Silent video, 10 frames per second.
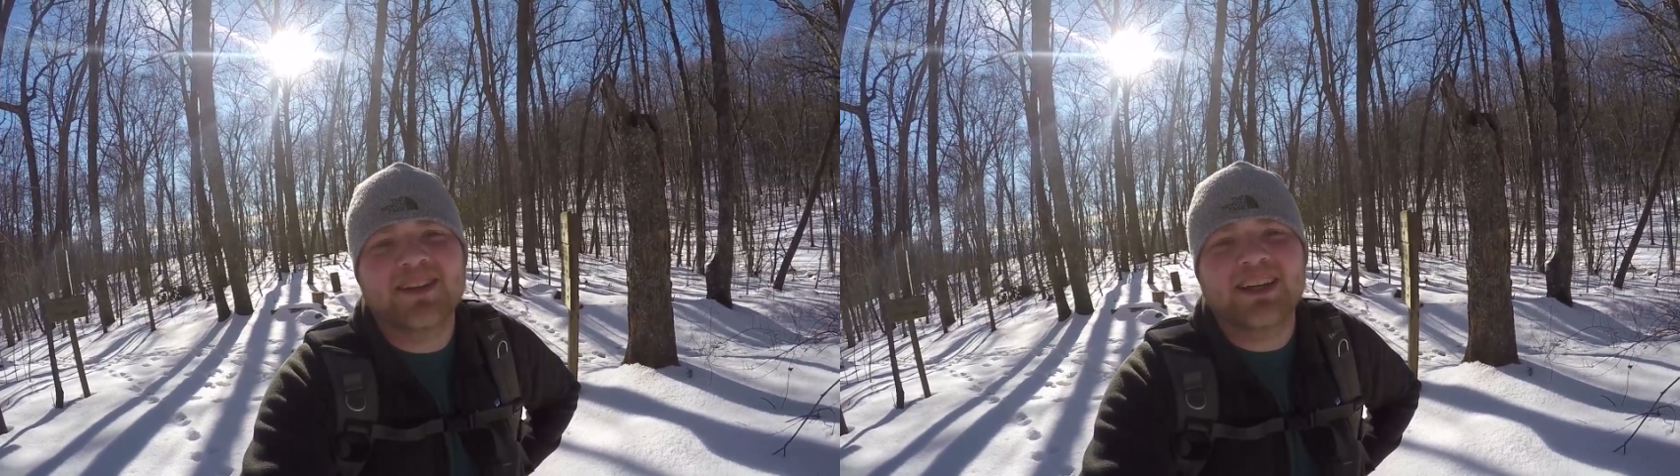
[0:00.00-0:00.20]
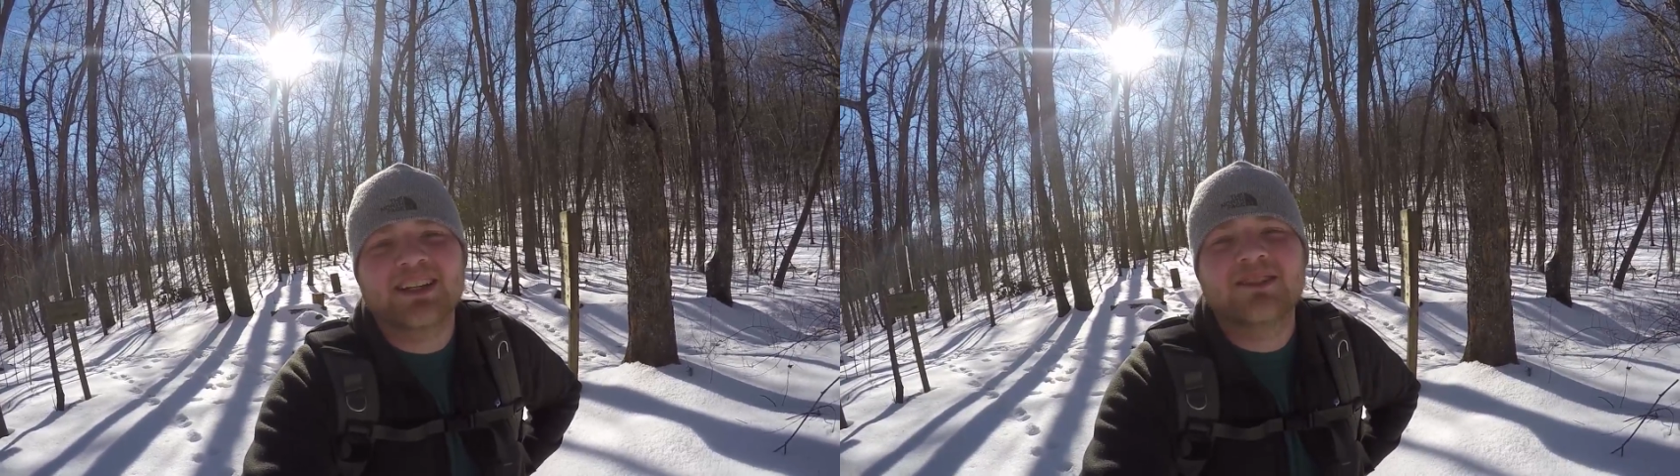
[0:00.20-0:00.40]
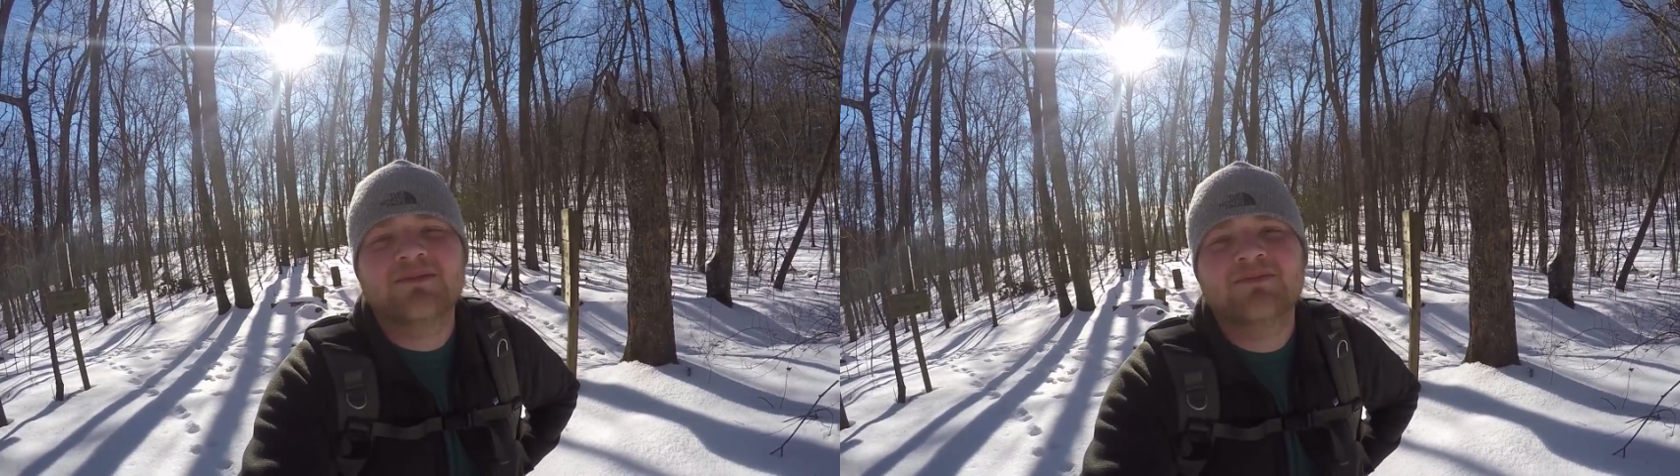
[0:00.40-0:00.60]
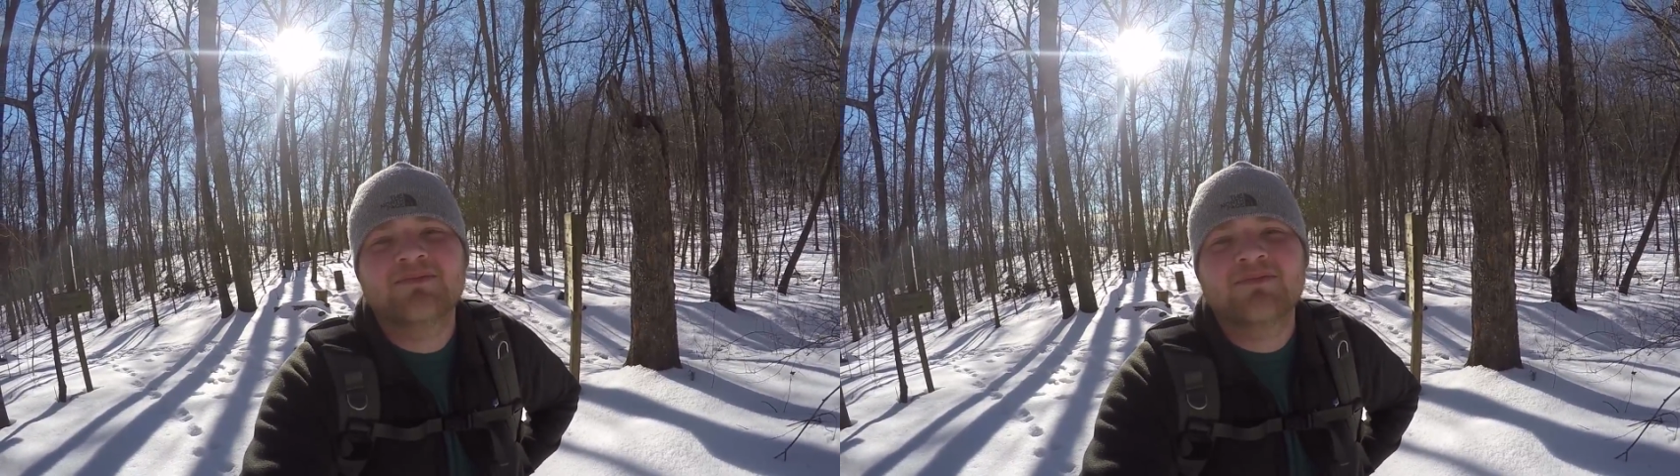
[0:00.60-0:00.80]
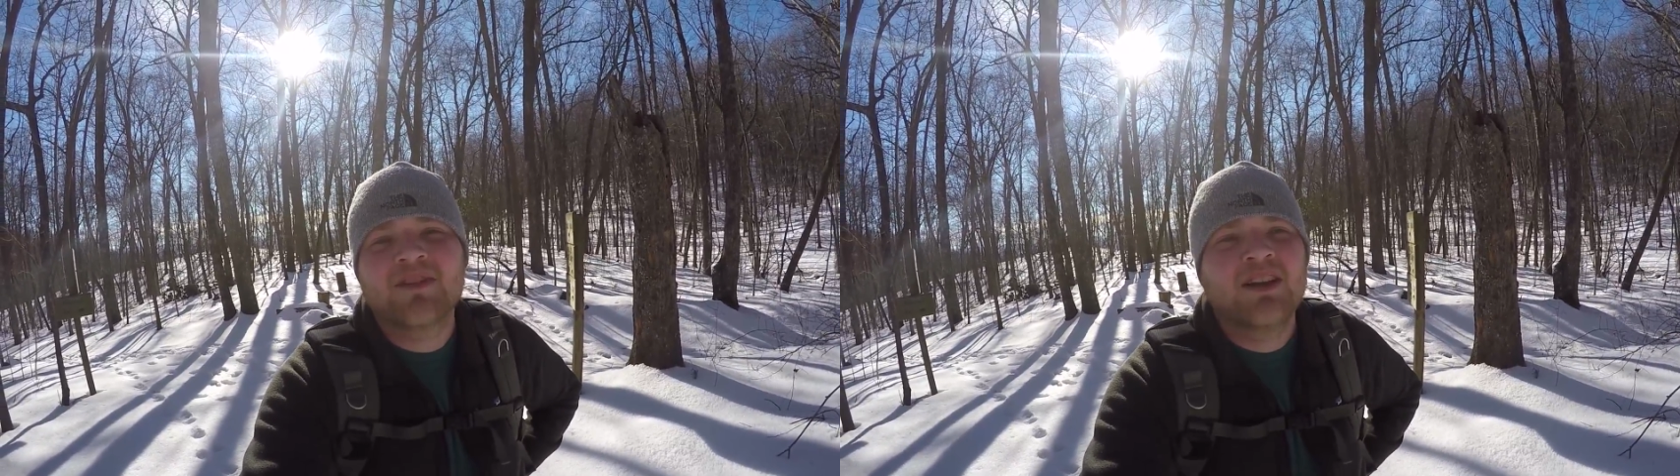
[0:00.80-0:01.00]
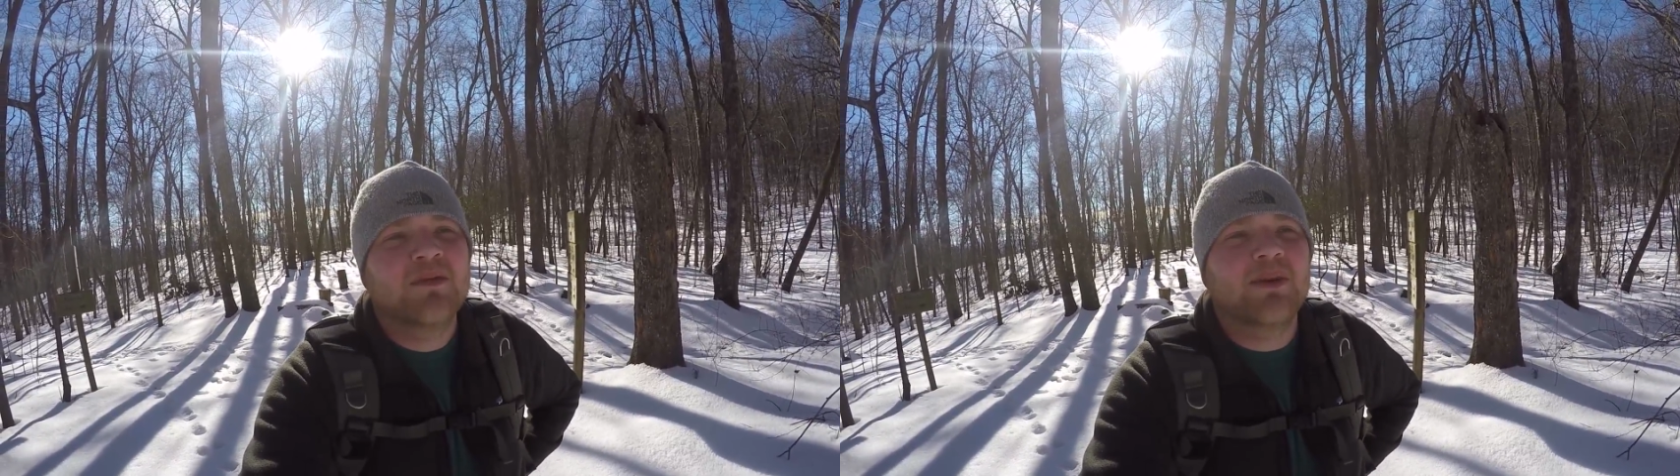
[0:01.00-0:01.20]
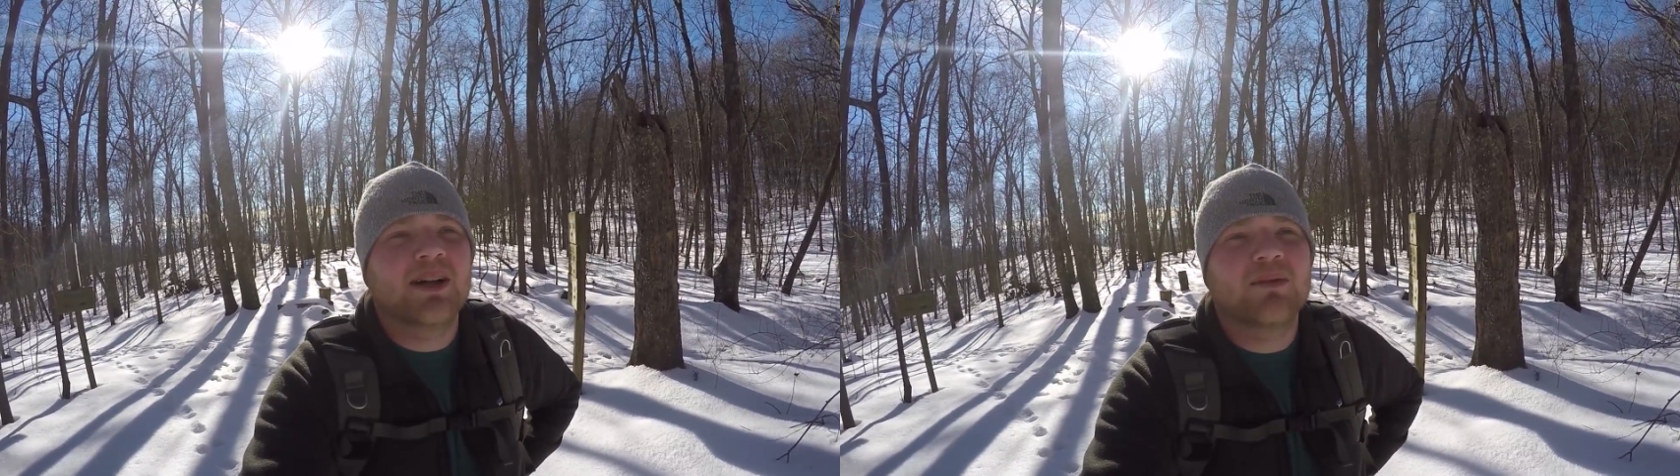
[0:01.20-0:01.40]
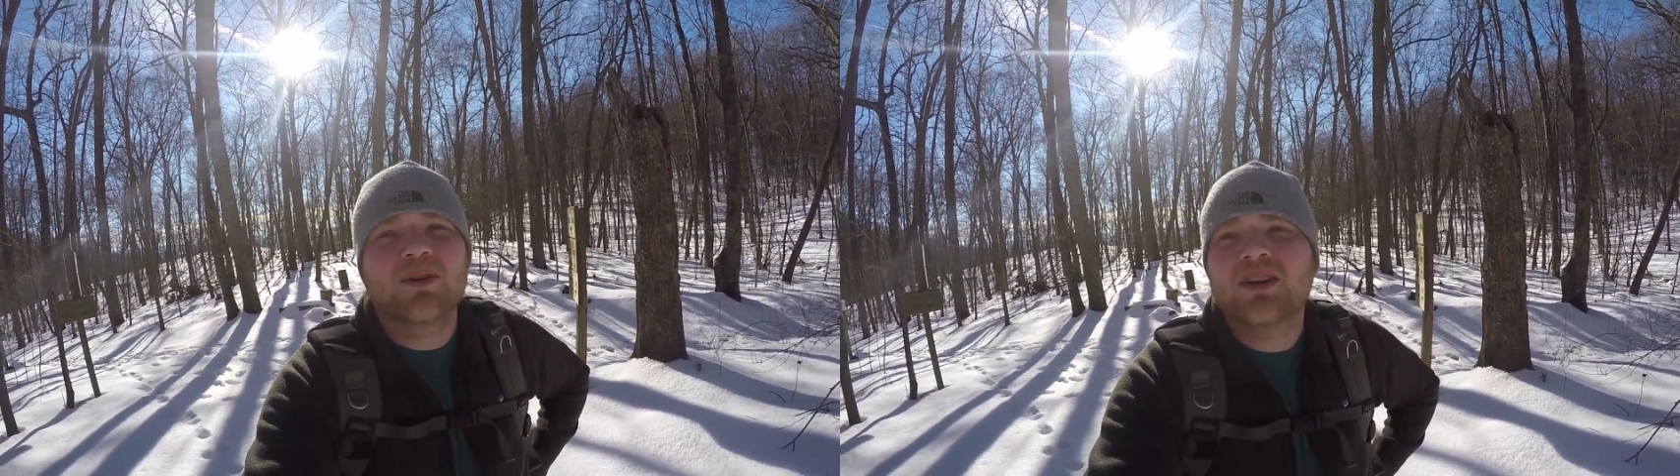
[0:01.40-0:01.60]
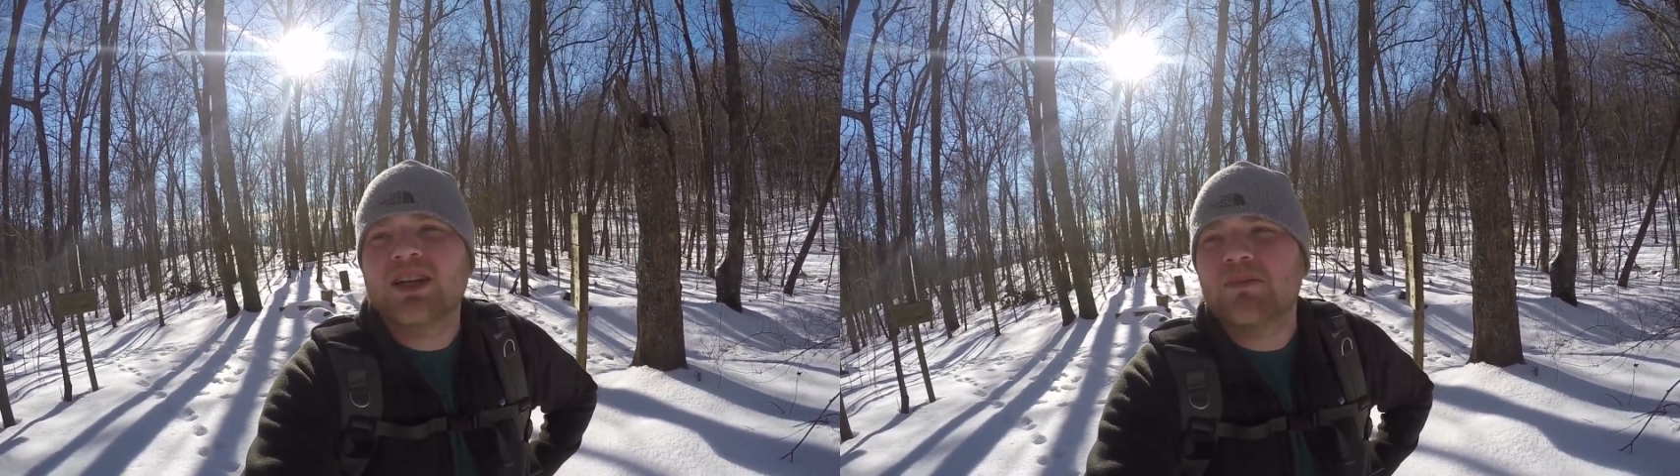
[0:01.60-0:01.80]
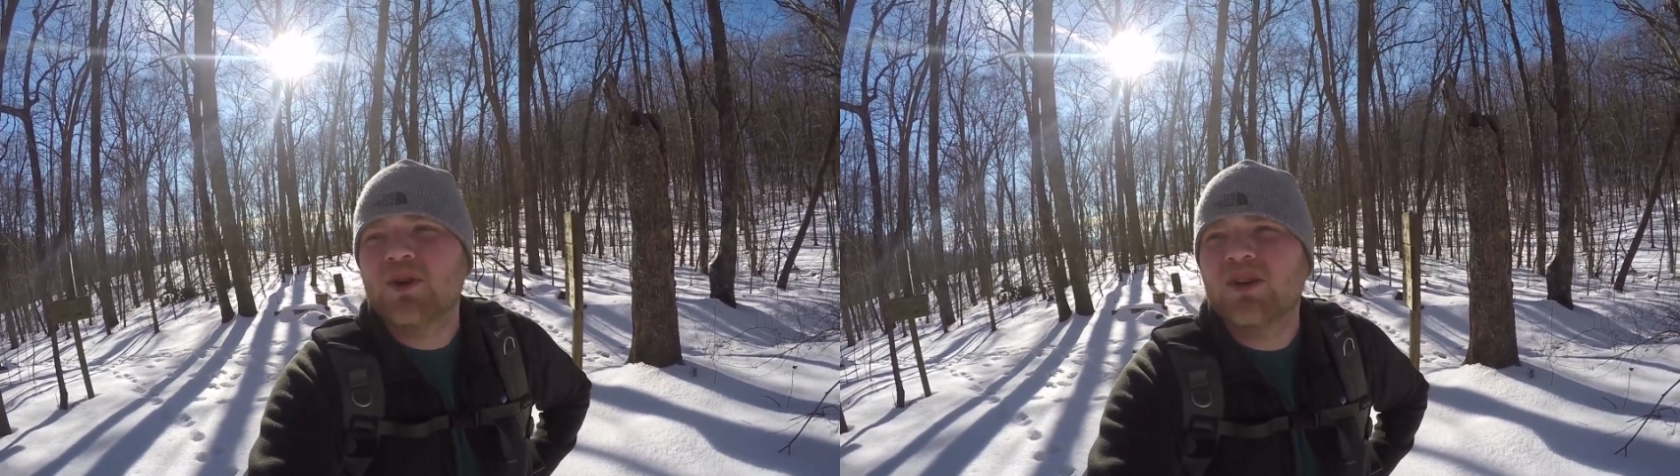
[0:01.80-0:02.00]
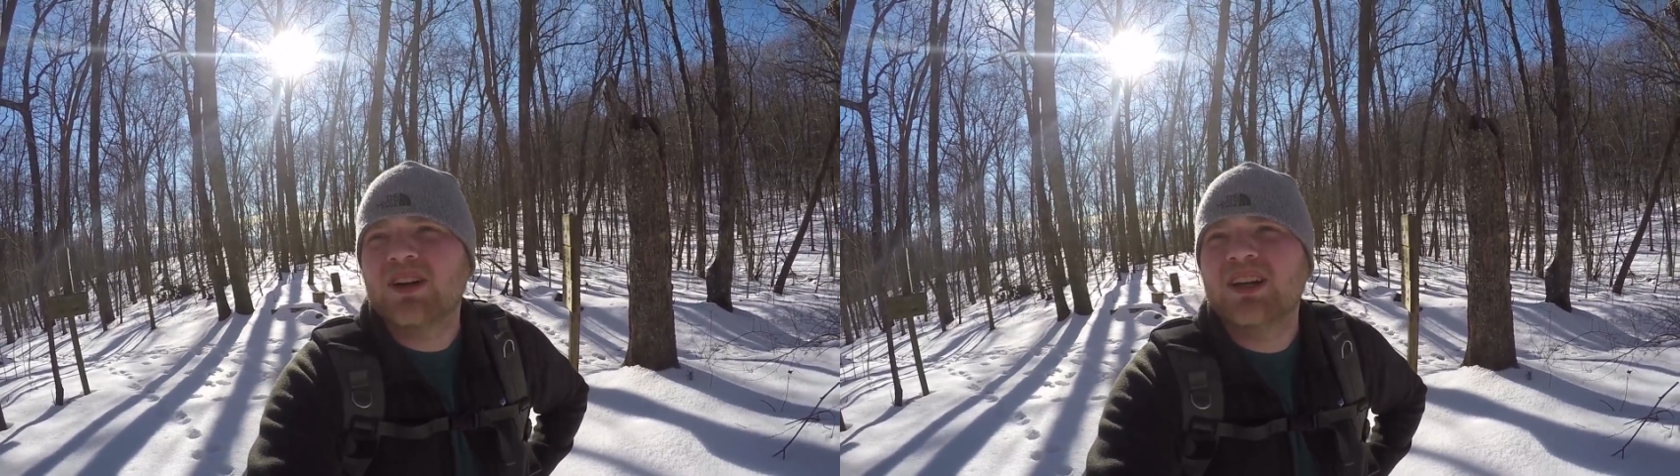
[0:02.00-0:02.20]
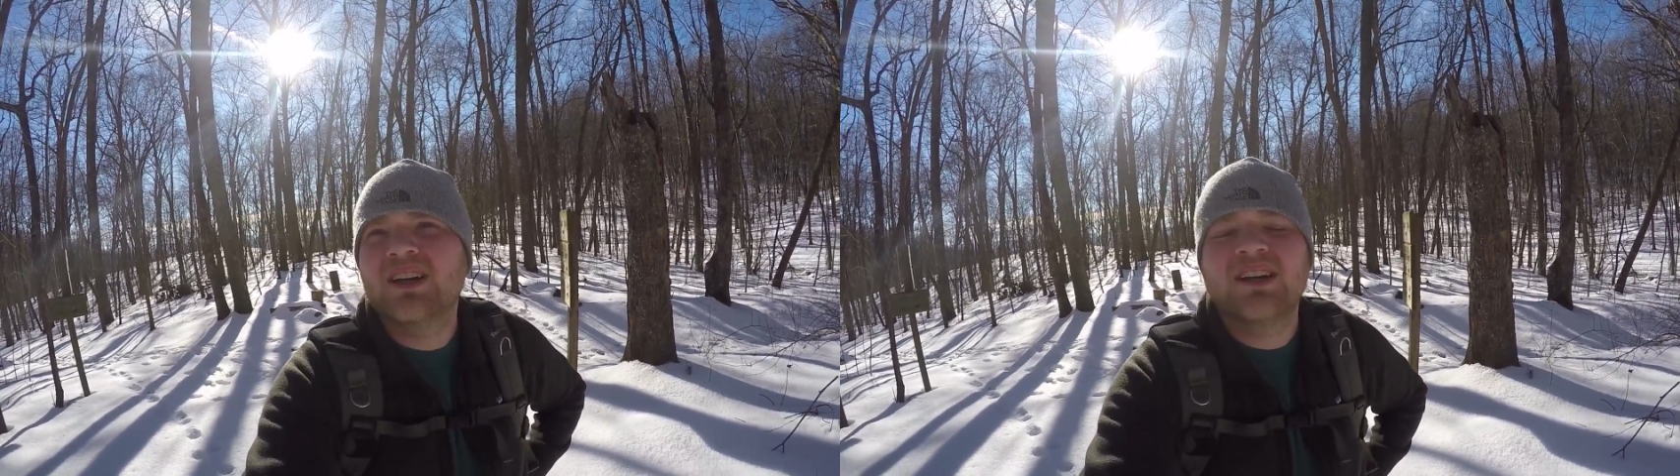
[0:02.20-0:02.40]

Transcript: thing. But we're going to keep going.